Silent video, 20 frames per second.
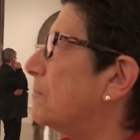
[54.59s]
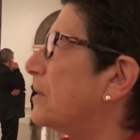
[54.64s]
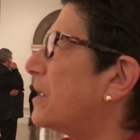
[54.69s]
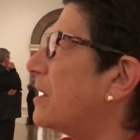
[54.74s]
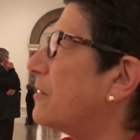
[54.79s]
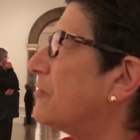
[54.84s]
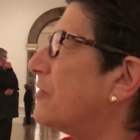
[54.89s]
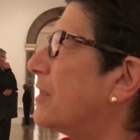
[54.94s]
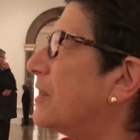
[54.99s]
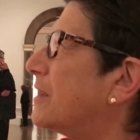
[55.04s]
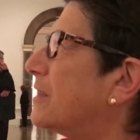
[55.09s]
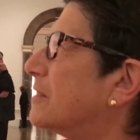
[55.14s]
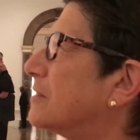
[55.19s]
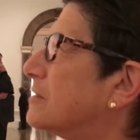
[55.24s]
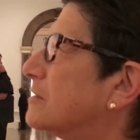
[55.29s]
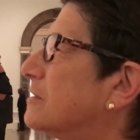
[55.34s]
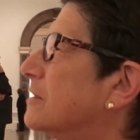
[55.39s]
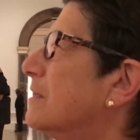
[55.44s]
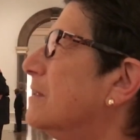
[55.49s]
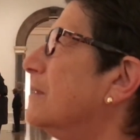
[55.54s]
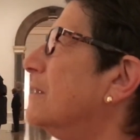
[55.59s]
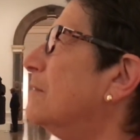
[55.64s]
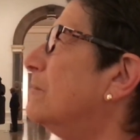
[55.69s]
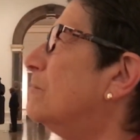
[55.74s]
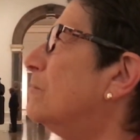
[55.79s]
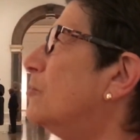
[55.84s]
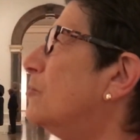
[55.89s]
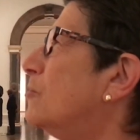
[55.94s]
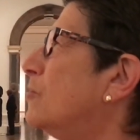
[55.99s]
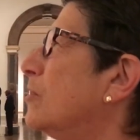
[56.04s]
But I think it's
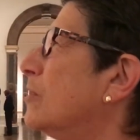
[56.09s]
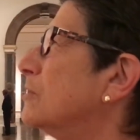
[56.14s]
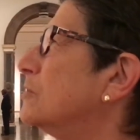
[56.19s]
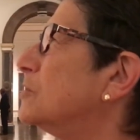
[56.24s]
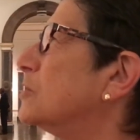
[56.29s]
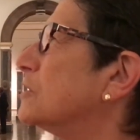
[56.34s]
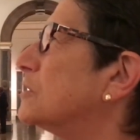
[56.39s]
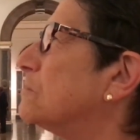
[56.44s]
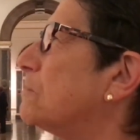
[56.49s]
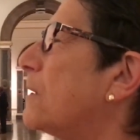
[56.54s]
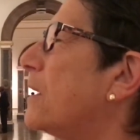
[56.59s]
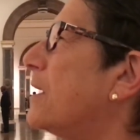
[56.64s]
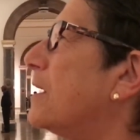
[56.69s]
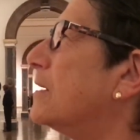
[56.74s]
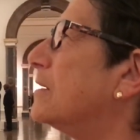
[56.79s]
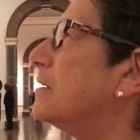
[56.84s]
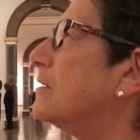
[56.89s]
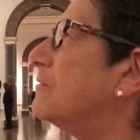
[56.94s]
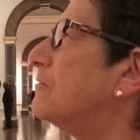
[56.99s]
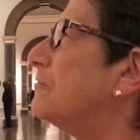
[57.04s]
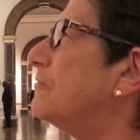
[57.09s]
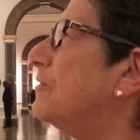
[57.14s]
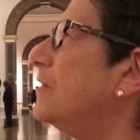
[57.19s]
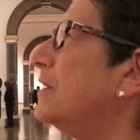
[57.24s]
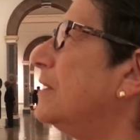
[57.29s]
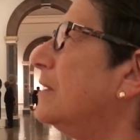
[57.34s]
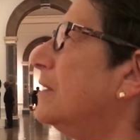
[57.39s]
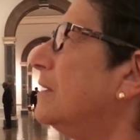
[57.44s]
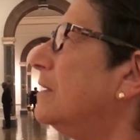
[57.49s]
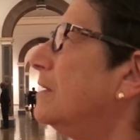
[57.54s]
more just part of
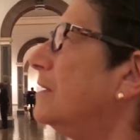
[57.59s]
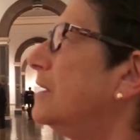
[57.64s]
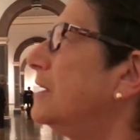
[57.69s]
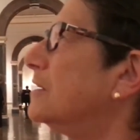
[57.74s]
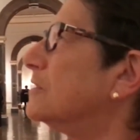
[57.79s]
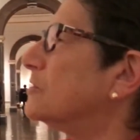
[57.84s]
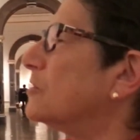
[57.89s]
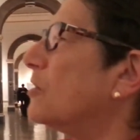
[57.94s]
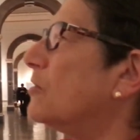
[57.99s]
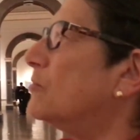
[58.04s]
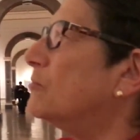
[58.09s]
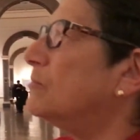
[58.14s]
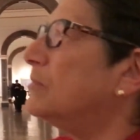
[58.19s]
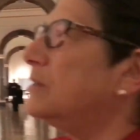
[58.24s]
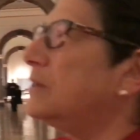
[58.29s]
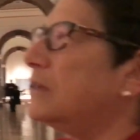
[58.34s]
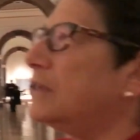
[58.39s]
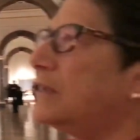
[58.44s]
his own